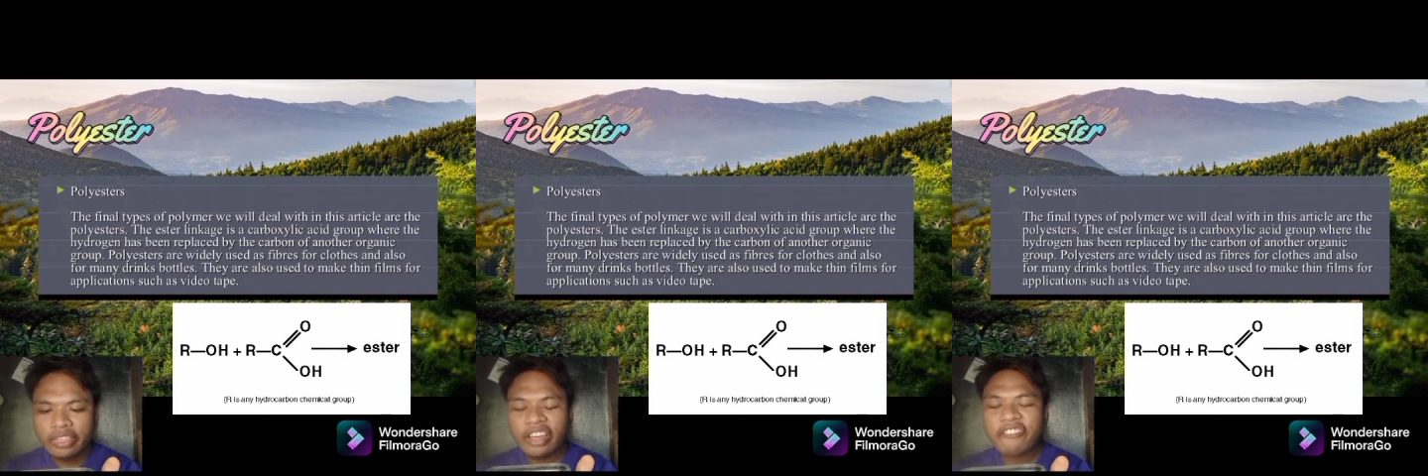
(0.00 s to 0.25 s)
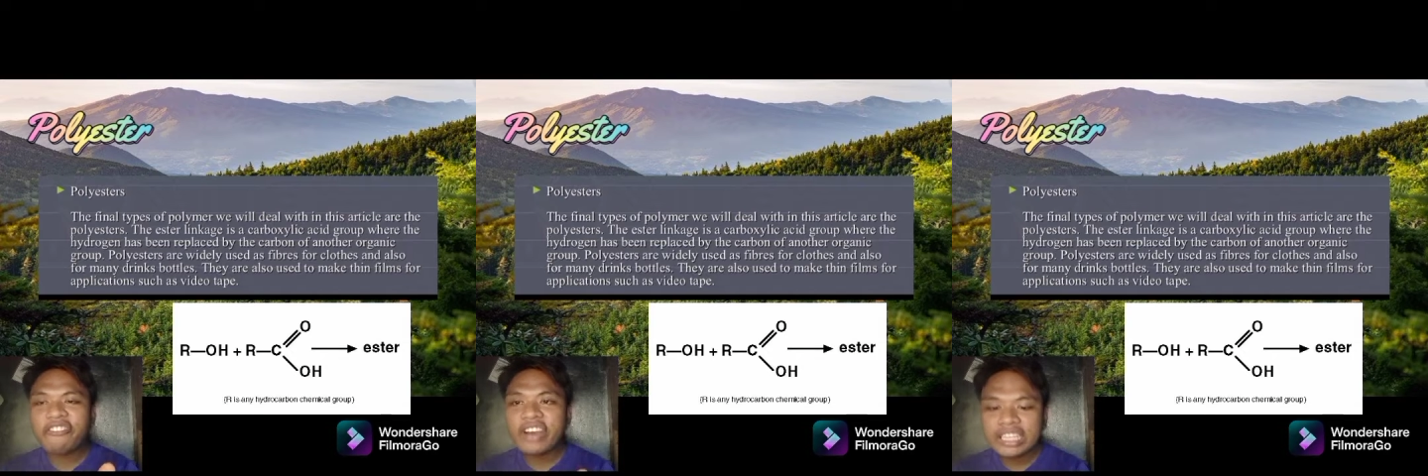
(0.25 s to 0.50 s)

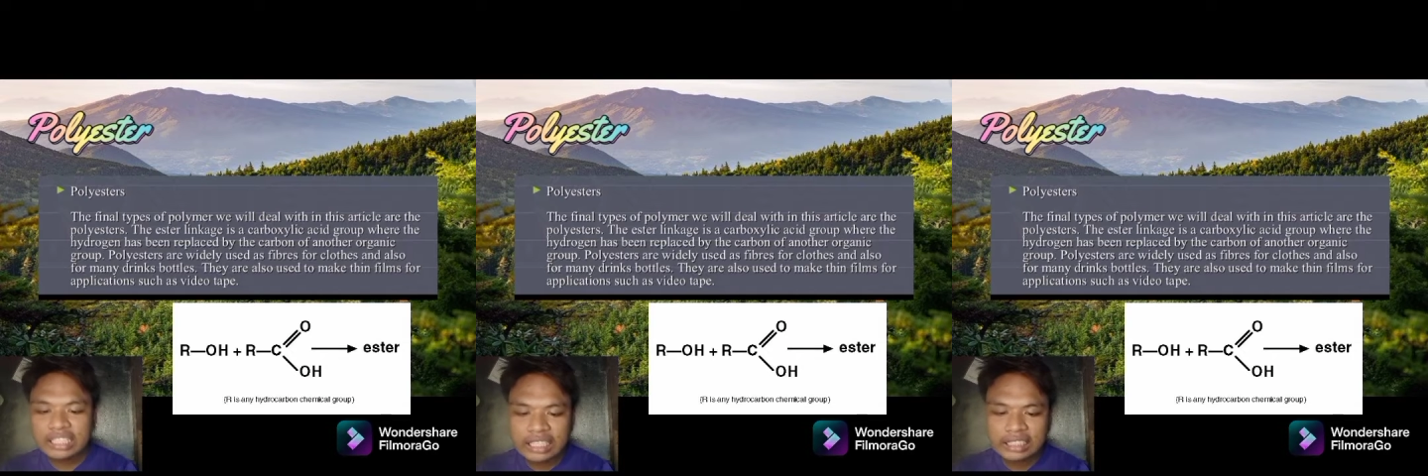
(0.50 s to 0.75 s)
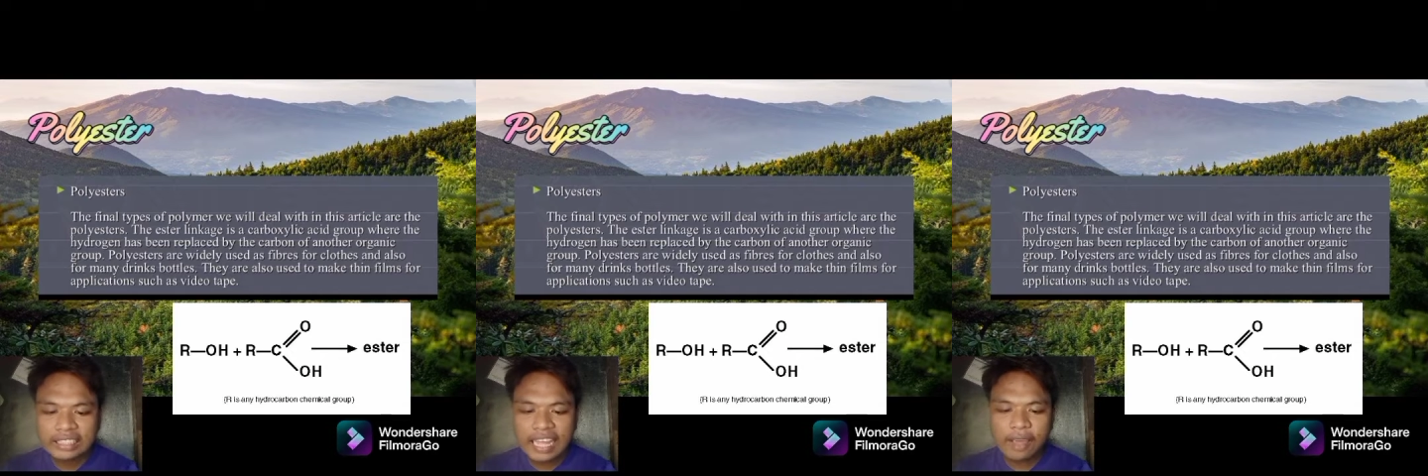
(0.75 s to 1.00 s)
The
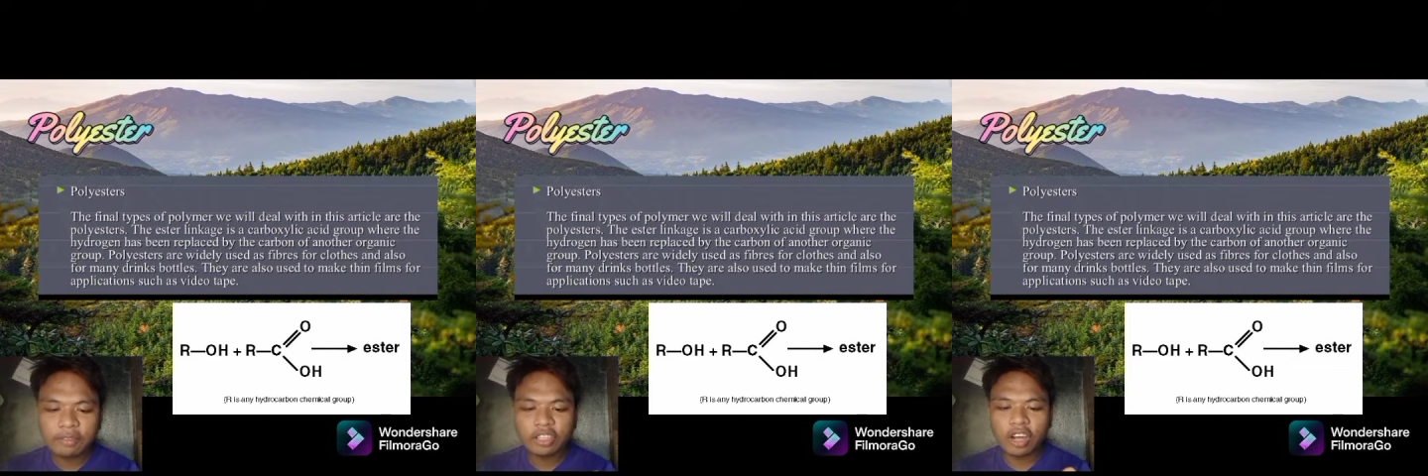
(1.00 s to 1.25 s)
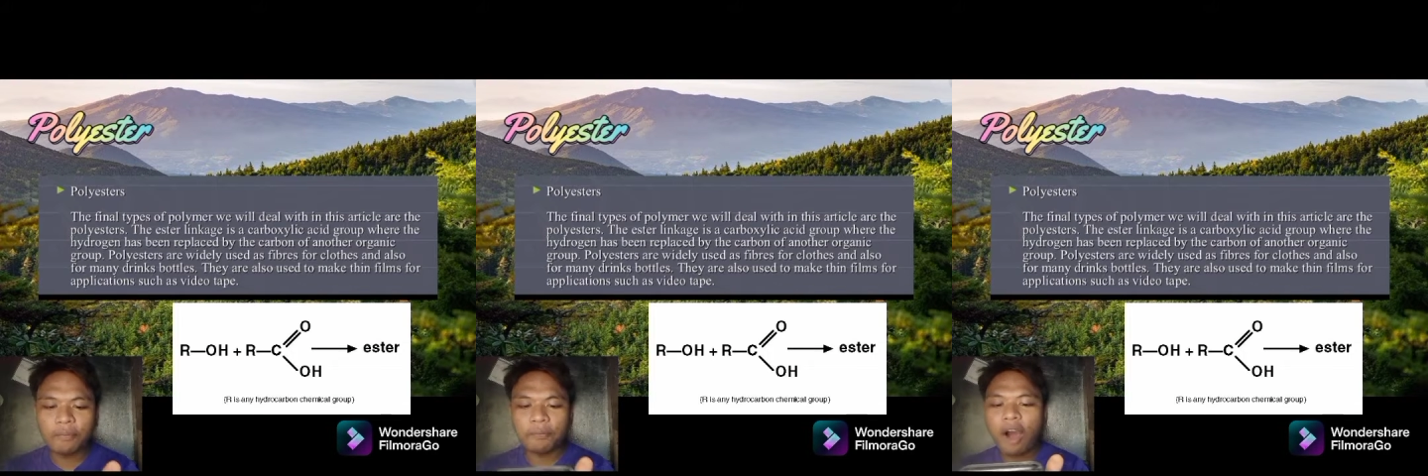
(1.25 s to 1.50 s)
final type
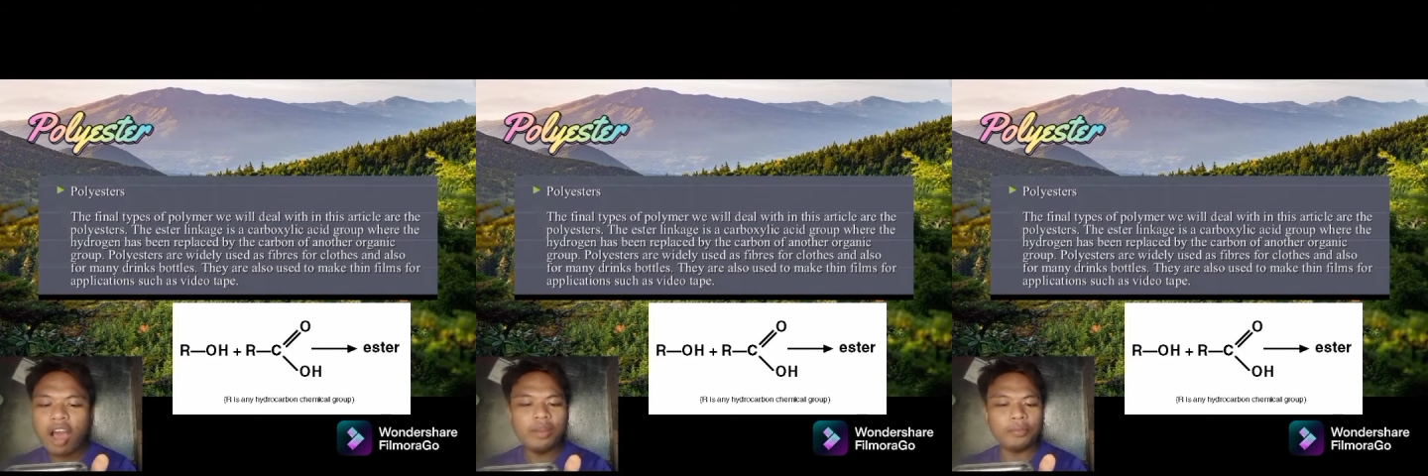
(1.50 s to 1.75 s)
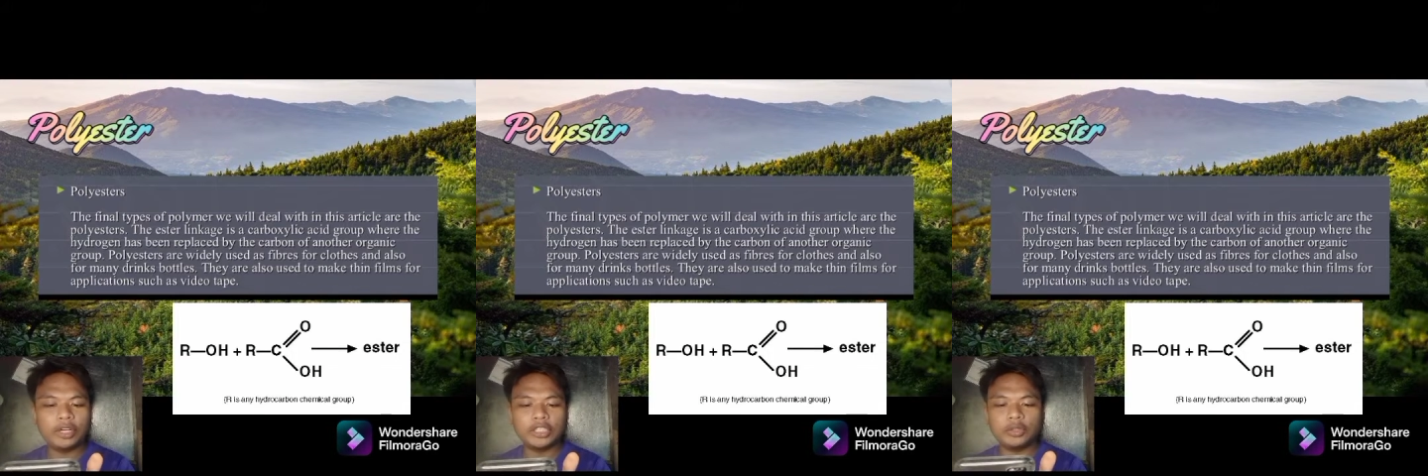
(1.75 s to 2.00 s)
of
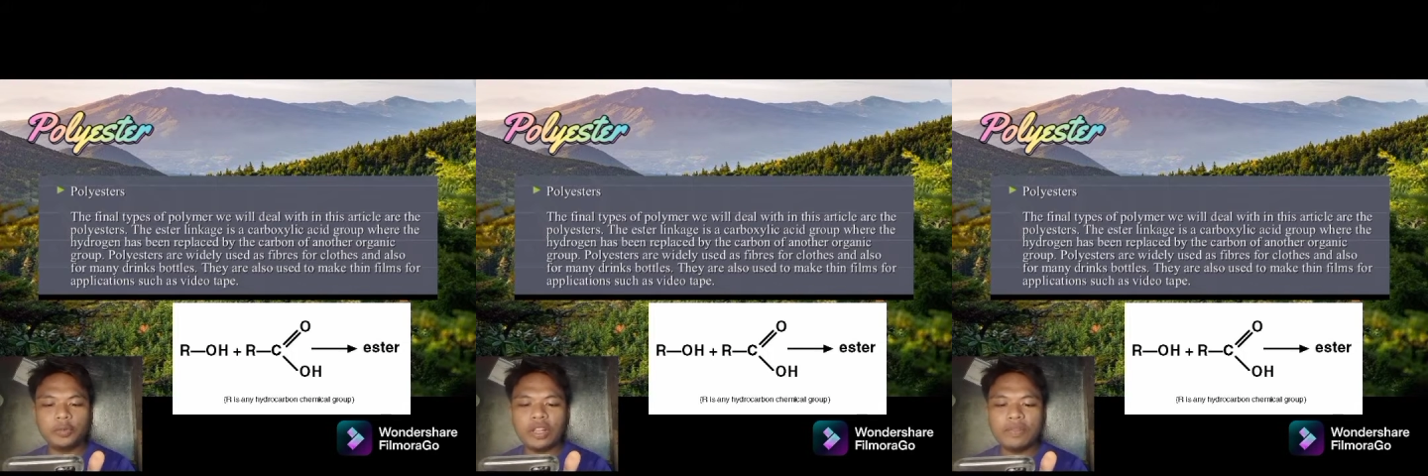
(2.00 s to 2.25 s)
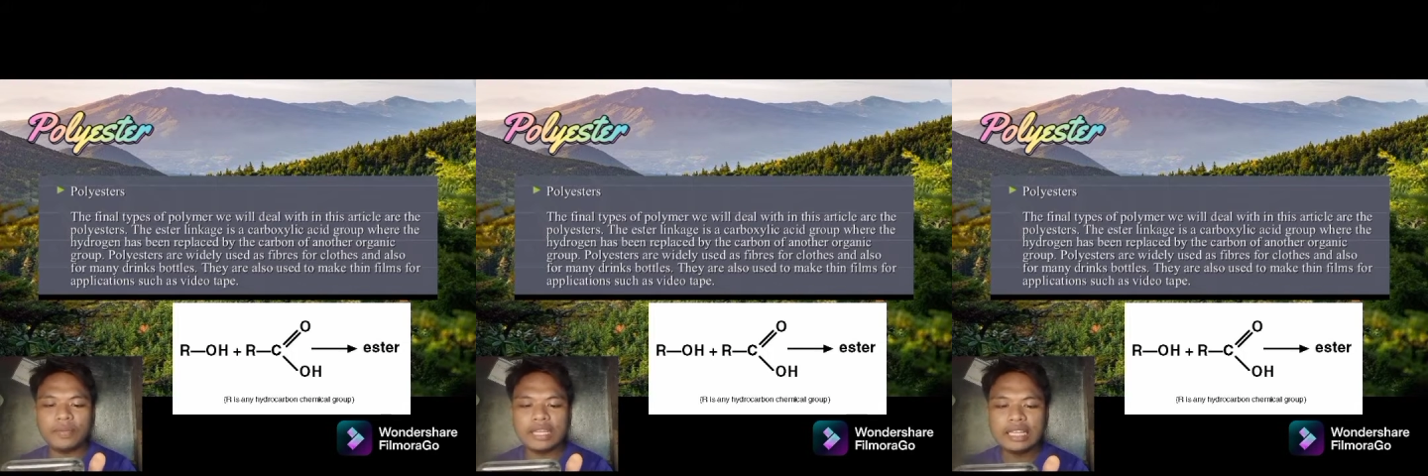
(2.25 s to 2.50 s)
polymers
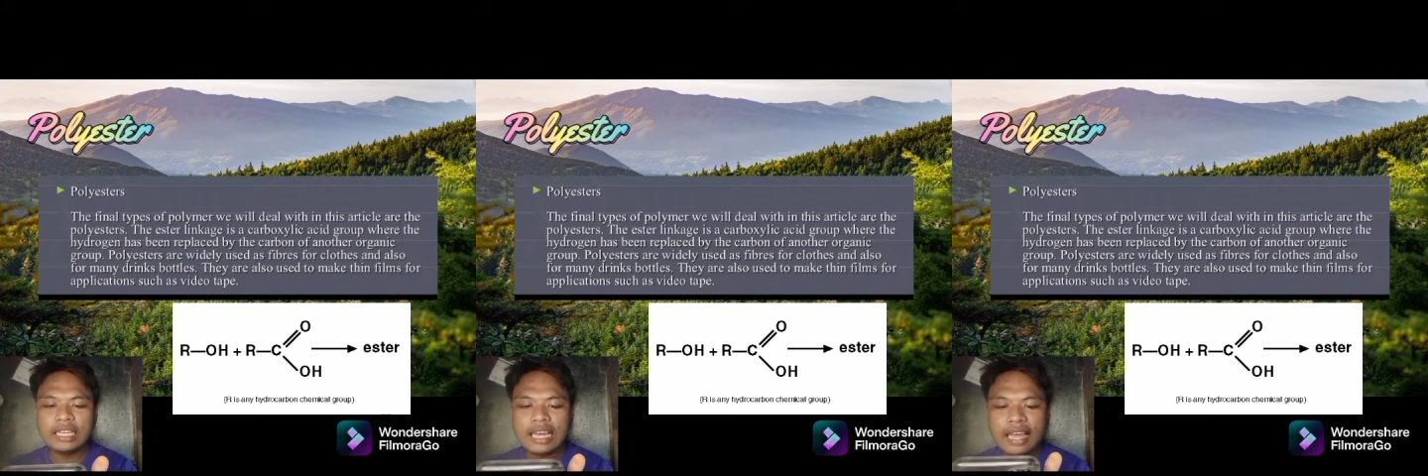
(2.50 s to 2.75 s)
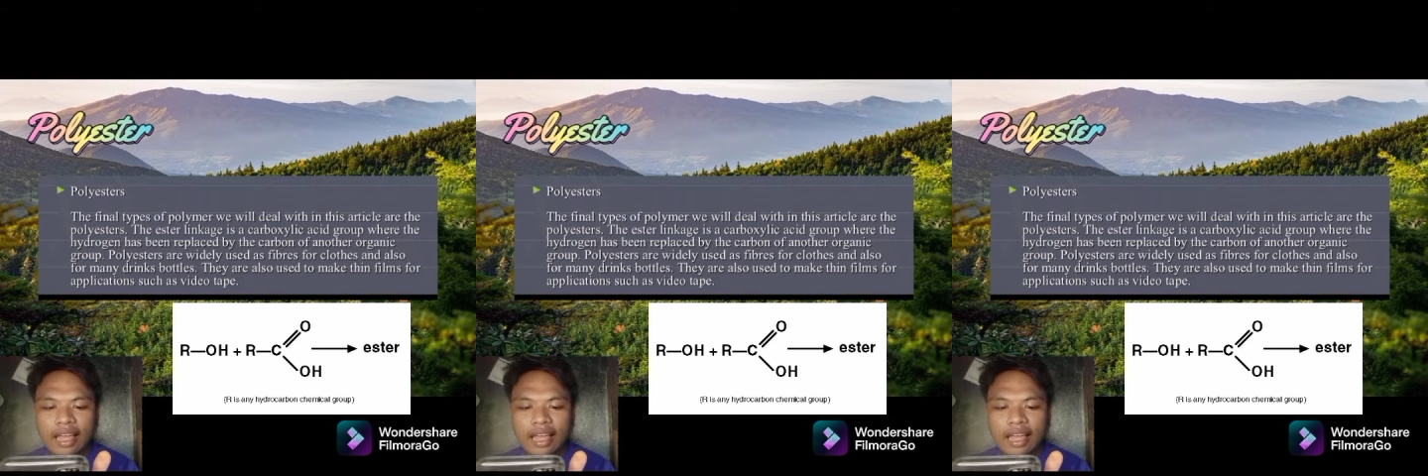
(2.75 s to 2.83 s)
will be